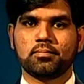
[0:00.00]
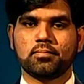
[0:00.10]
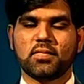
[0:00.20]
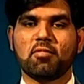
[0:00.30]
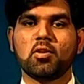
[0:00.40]

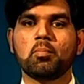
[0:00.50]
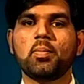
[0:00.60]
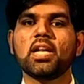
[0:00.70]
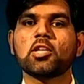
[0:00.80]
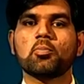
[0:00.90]
They will
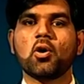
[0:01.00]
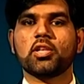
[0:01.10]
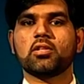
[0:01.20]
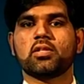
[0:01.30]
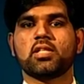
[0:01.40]
build upon
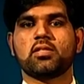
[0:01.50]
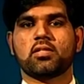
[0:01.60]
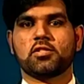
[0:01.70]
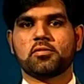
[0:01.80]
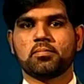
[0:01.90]
your
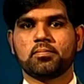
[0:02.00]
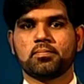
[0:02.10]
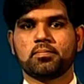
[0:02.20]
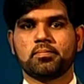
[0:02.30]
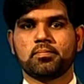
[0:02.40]
research.
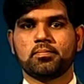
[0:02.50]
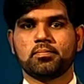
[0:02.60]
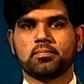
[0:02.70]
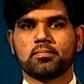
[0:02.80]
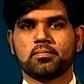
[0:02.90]

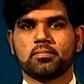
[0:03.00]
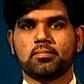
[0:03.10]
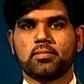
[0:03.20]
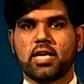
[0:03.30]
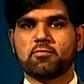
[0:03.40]

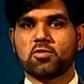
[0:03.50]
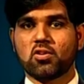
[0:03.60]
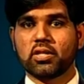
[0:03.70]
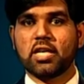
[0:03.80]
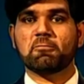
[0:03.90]
As we
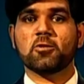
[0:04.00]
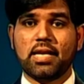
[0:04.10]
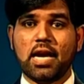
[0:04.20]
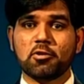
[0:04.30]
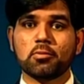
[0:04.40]
saw, that was an
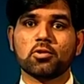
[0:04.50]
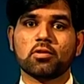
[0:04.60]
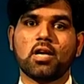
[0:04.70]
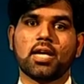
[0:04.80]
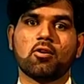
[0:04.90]
attribute of
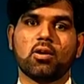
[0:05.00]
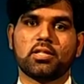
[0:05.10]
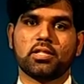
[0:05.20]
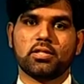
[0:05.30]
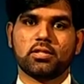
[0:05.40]
high
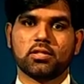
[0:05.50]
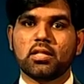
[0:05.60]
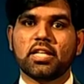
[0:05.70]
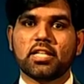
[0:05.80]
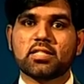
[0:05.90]
quality research.
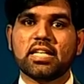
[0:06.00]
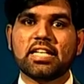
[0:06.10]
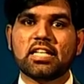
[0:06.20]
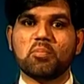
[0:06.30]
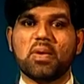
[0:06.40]
It is
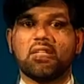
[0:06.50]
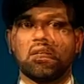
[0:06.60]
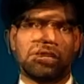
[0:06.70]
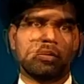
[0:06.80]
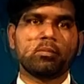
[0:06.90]

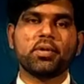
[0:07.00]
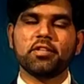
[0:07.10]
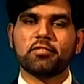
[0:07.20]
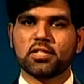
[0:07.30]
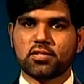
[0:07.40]
incremental.
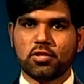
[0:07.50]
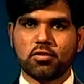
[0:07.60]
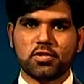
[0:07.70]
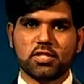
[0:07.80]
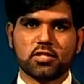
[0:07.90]
Brief history
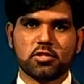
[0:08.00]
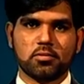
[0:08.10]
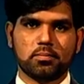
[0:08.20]
of research.